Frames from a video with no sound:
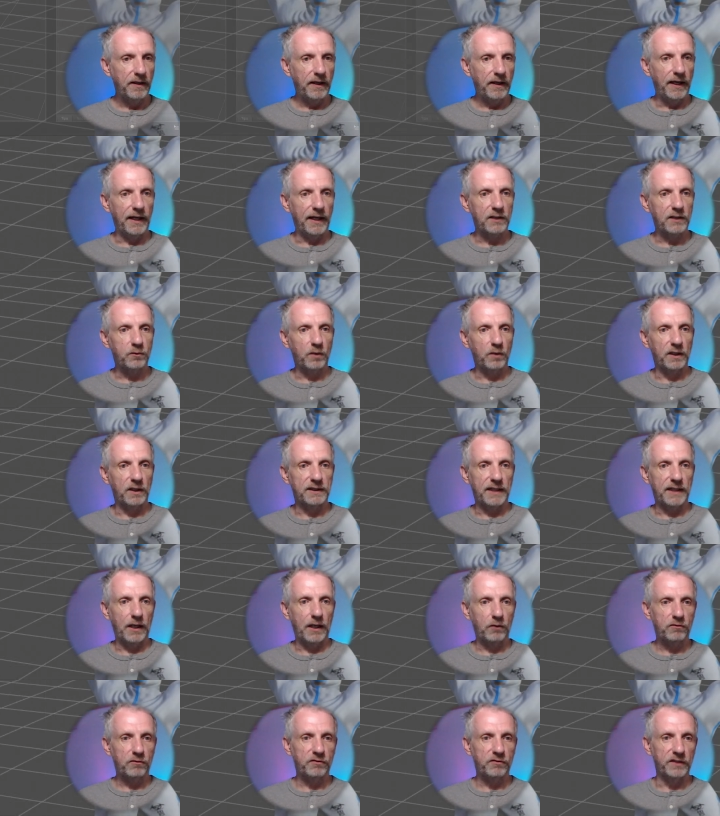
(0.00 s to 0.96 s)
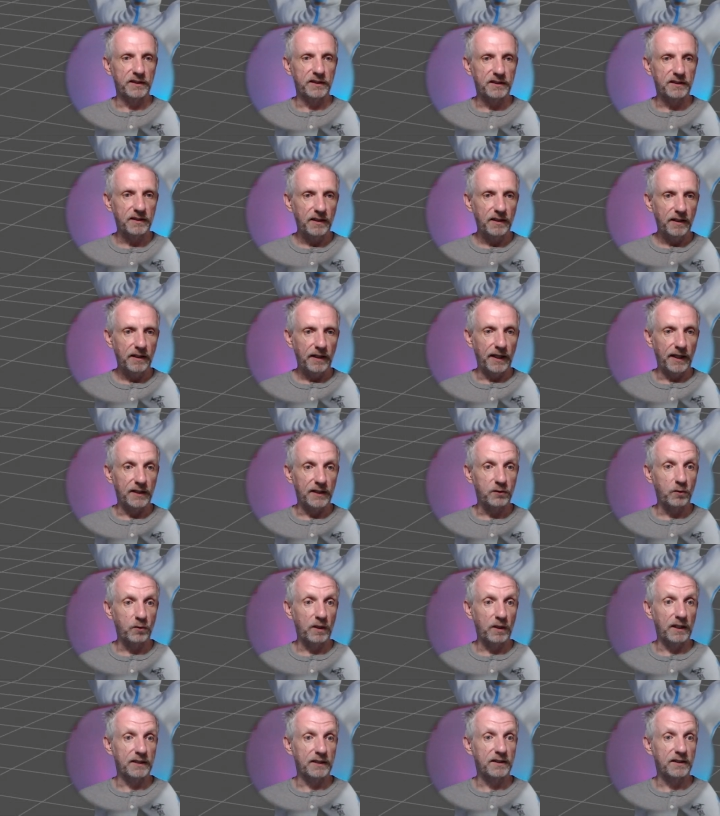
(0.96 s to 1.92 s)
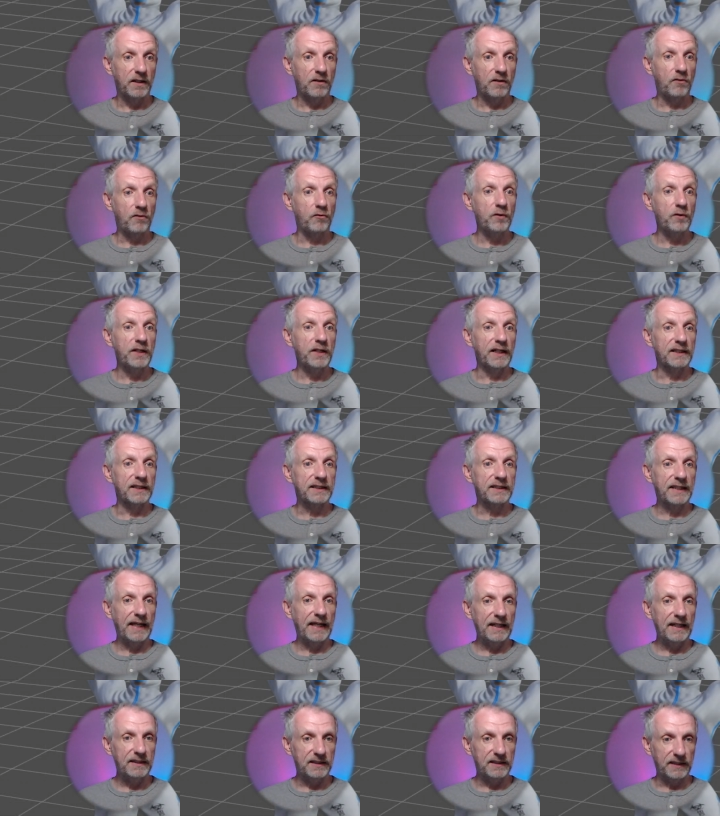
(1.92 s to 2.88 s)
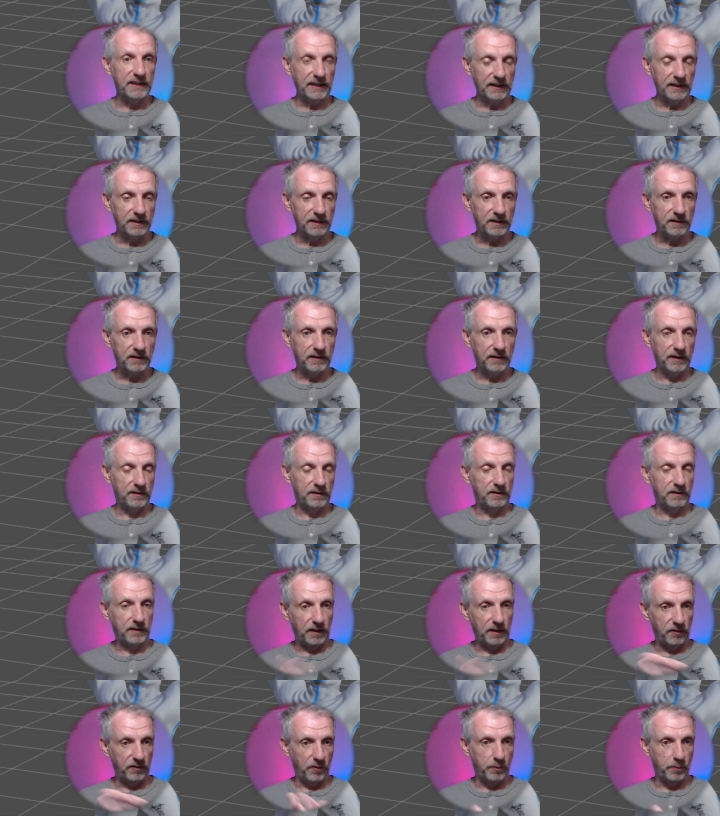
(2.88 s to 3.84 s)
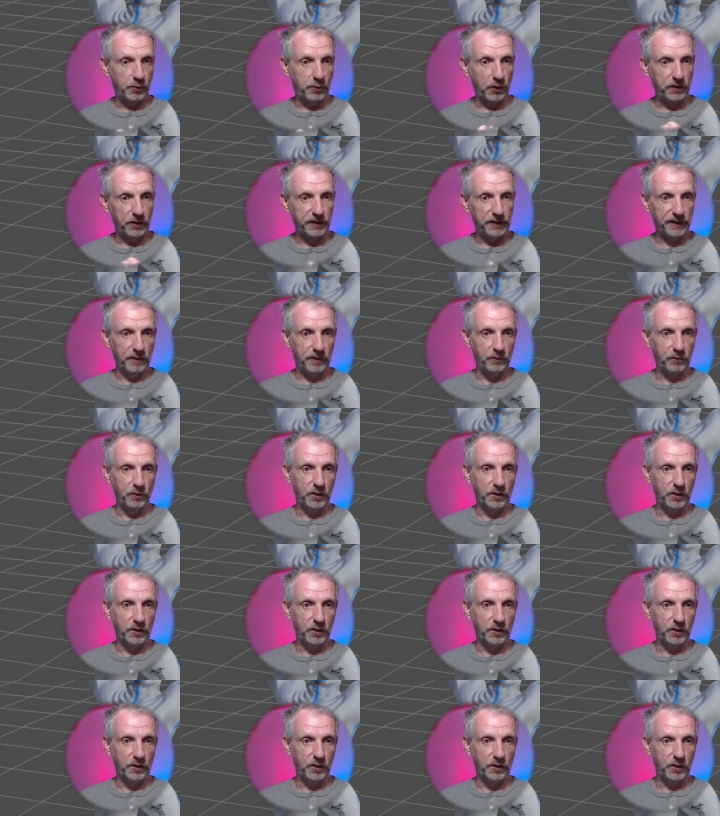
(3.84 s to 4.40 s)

as well as outfits as well as 3DSK scenes. That's kind of a project I'm